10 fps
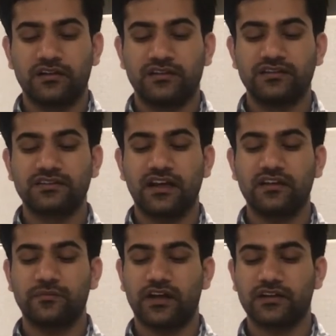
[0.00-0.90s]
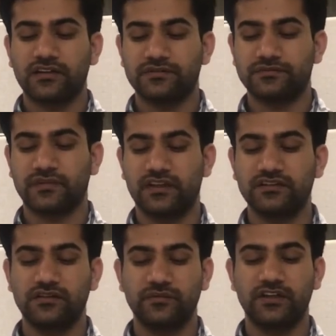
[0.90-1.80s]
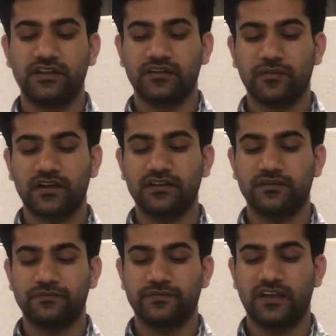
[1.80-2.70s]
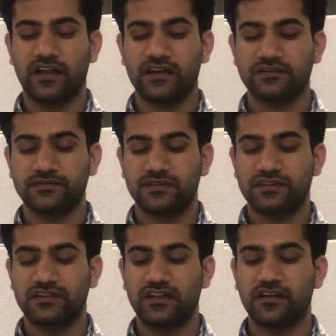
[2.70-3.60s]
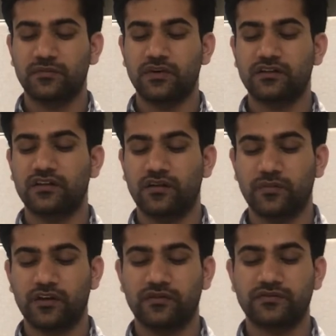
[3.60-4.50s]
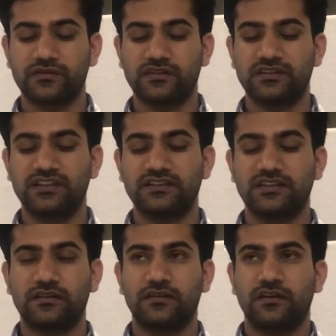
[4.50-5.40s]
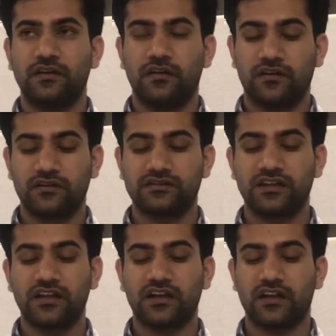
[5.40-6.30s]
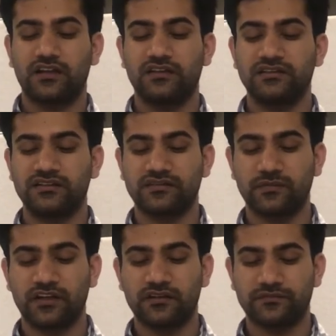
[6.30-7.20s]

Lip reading: This kind of market is dominated by the large seller, but the number of this seller is small.